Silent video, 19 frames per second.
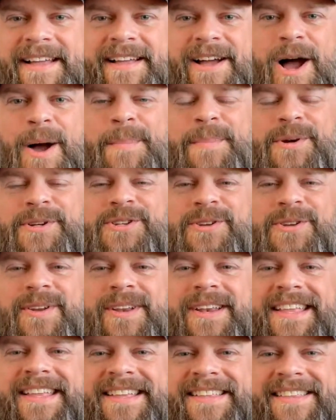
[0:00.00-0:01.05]

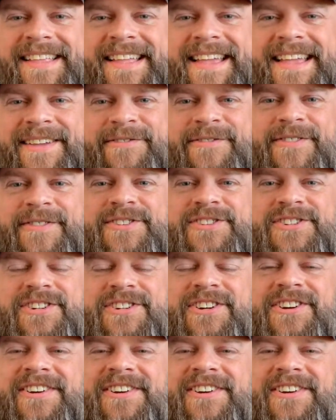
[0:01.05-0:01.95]
opportunity in life for sure.